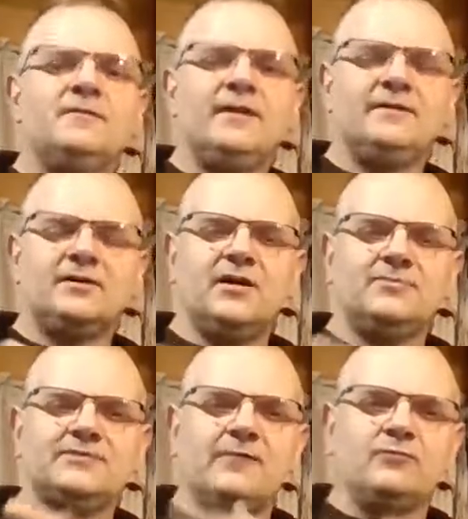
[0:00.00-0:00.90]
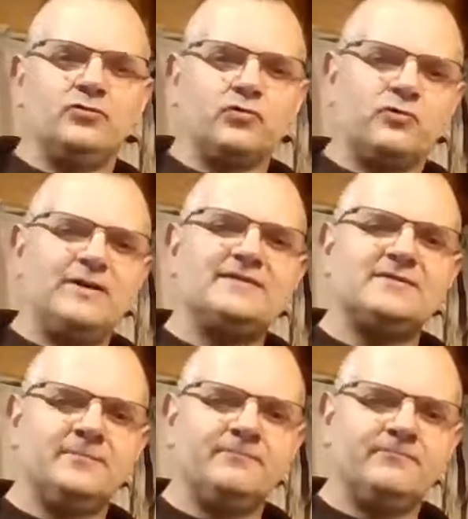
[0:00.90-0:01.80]
take the cups out, grease
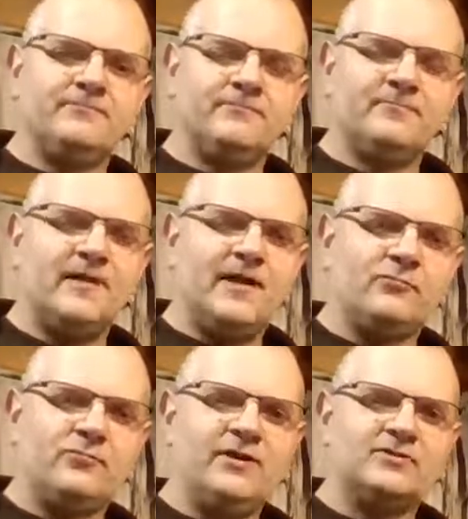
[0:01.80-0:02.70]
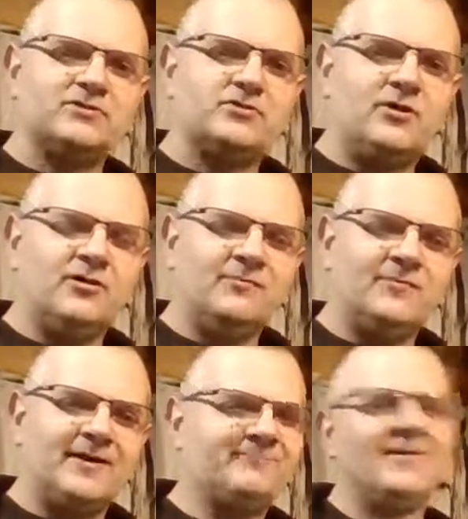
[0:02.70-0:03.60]
them, and reinstall them.
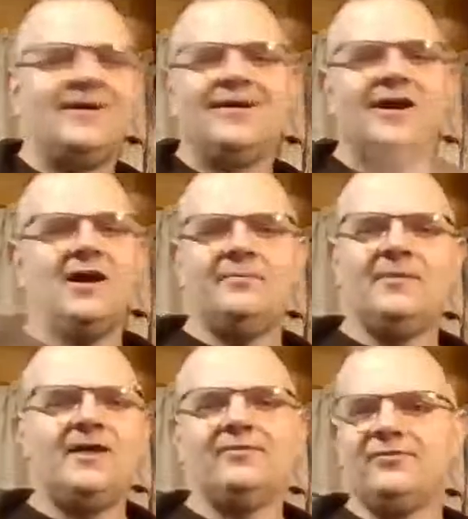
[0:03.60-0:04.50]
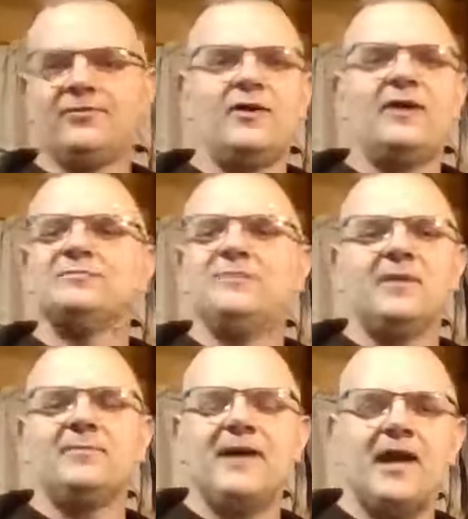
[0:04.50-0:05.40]
Like I'm not the greatest
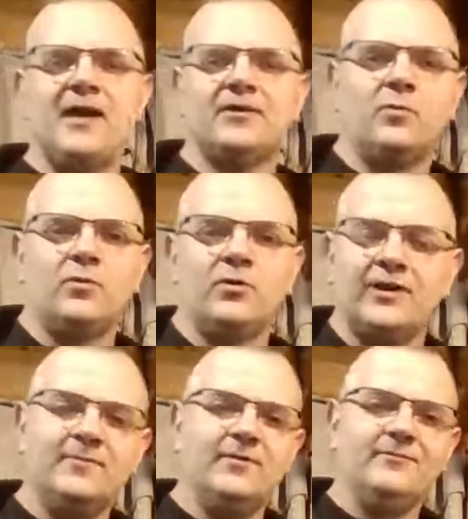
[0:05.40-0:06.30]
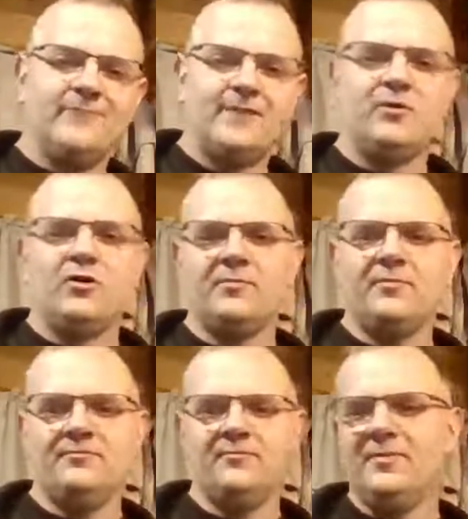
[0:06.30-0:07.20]
bike mechanic in the world. I'm a I'm an
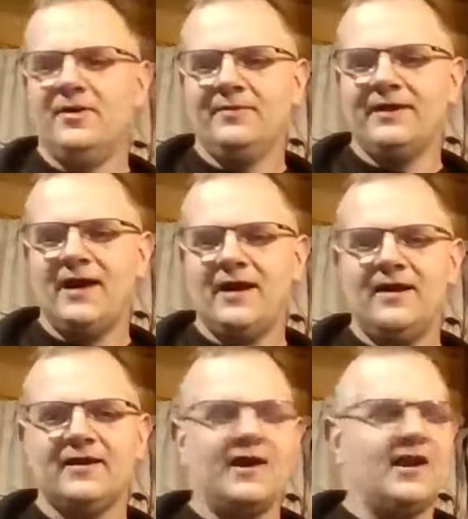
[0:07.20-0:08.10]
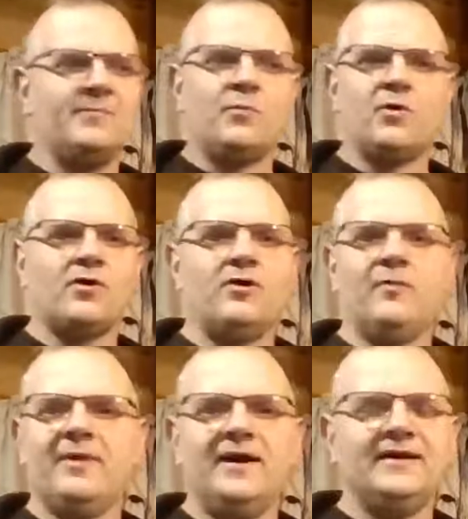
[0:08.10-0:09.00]
automobile mechanic, and I've been working
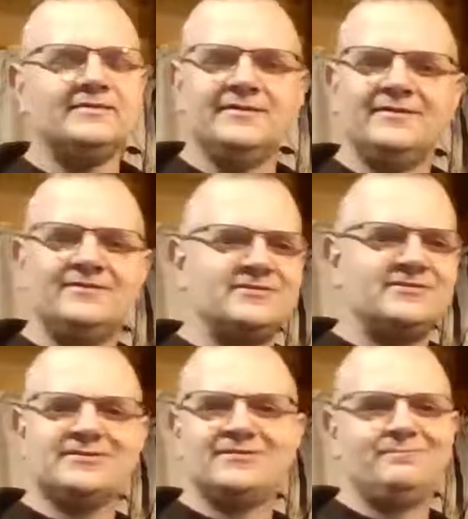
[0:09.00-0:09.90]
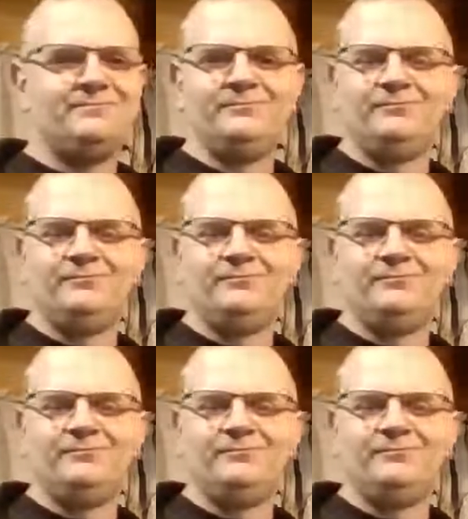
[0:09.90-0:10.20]
on bikes since